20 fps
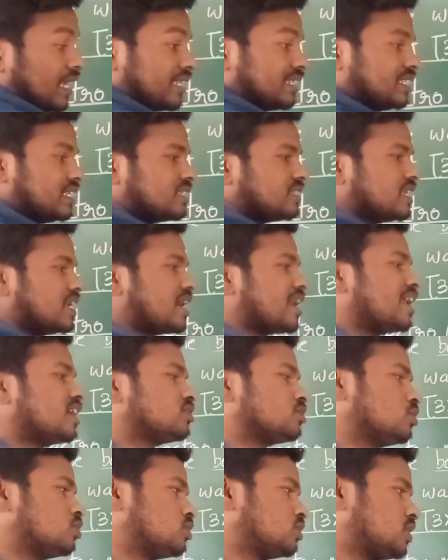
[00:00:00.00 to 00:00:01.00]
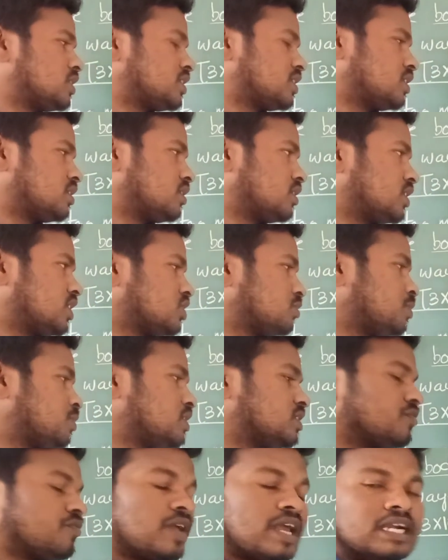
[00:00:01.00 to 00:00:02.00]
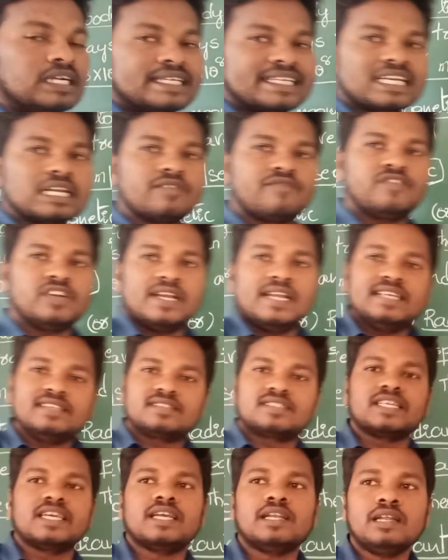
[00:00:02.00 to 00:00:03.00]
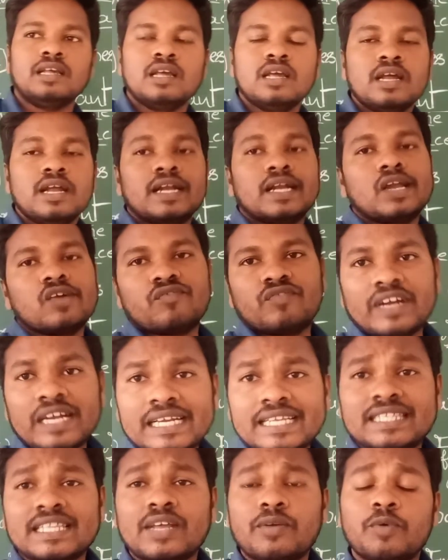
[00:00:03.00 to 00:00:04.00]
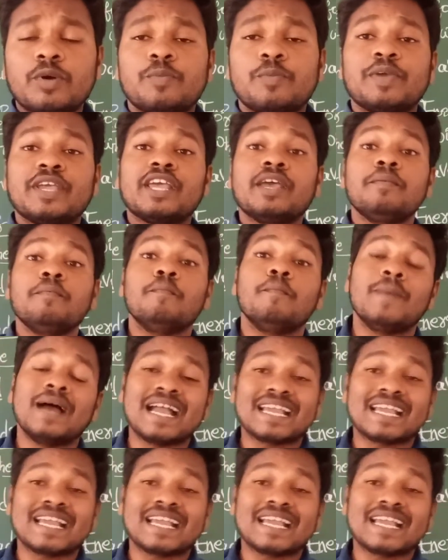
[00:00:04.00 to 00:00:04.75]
Like this, they are associated. That means if electrical field is there, definitely there would be a